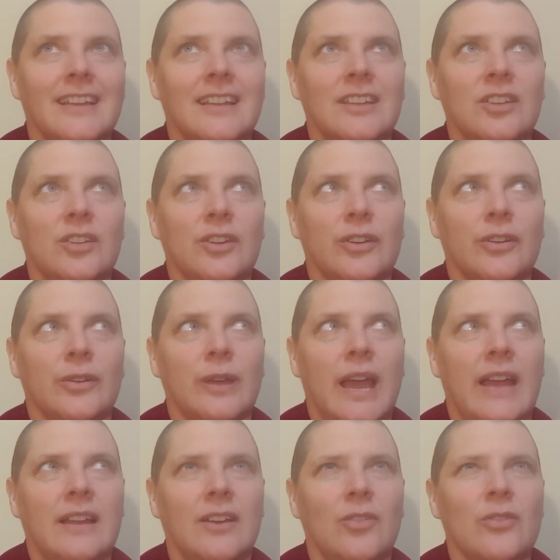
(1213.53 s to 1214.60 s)

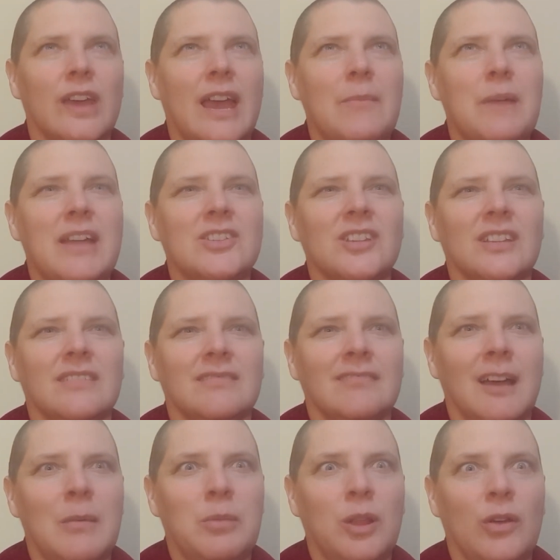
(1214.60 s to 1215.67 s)
or they imagine
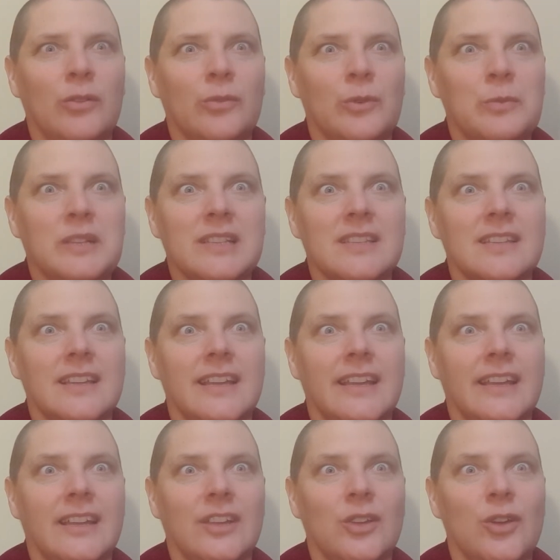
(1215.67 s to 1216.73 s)
a blonde woman sitting
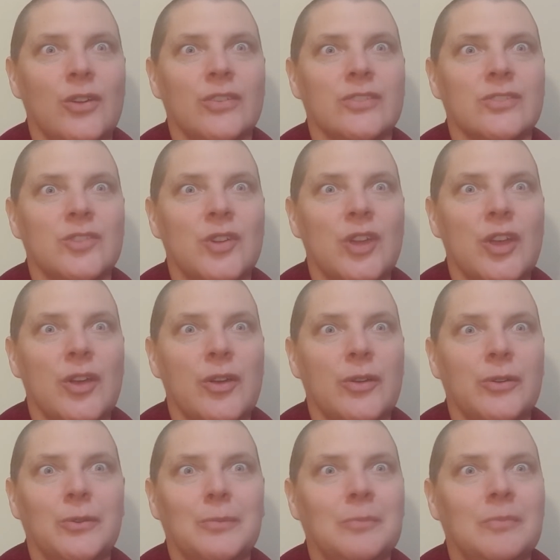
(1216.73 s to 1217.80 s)
in a yoga
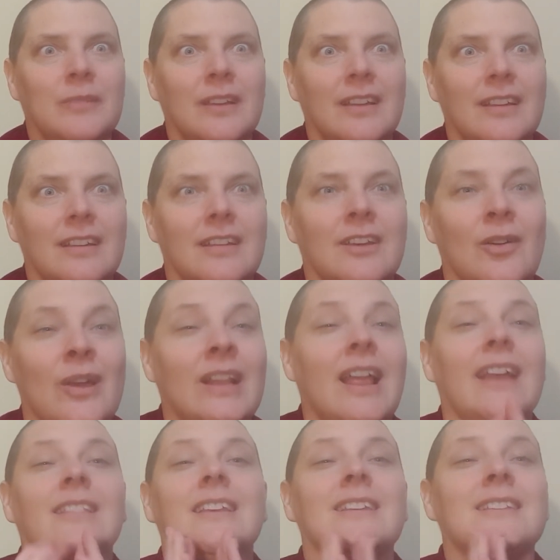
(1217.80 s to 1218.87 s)
studio going
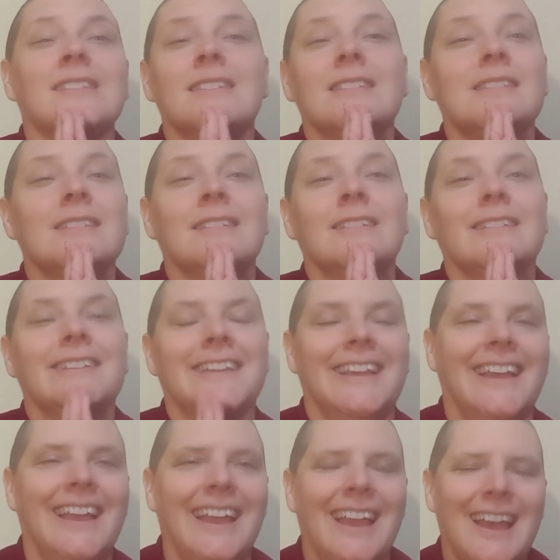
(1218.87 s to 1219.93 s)
like this.
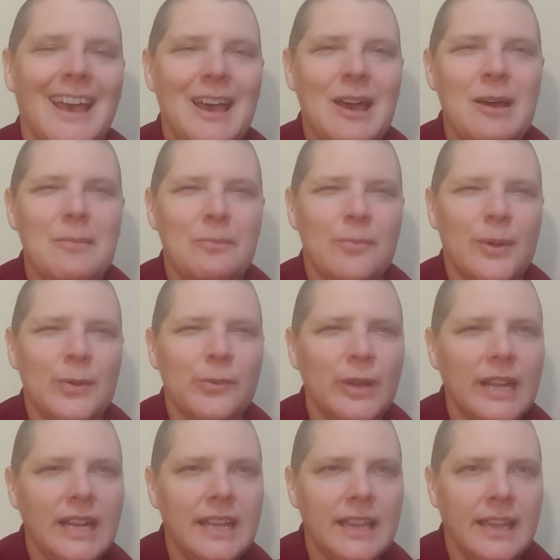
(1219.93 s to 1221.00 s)
But
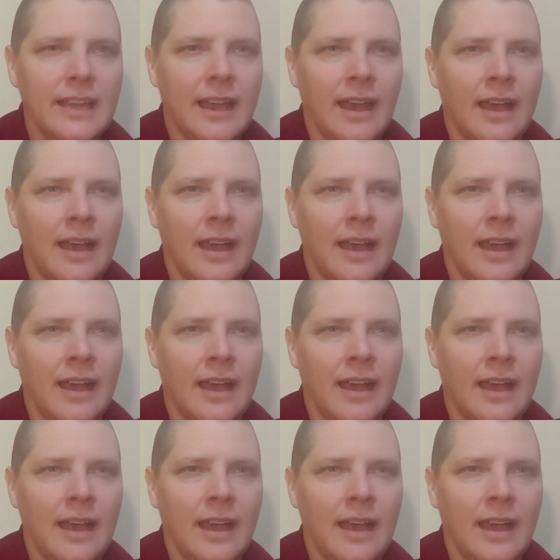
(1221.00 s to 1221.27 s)
really,